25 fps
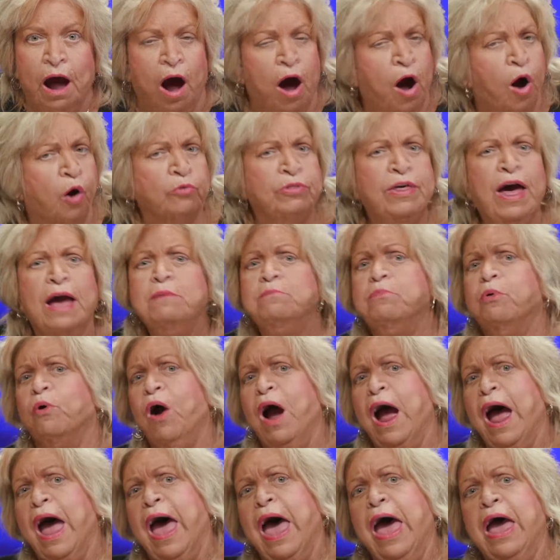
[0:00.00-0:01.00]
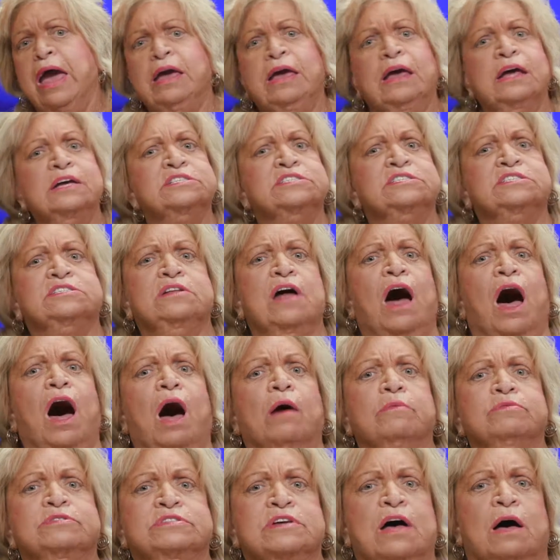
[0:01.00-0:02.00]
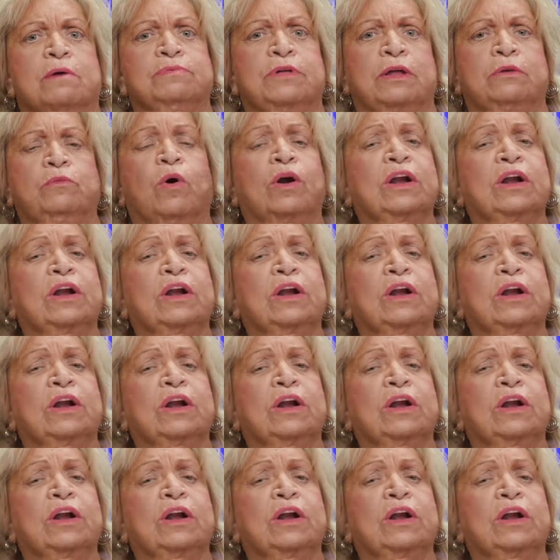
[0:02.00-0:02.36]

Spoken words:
Oh, they brag, it stopped something.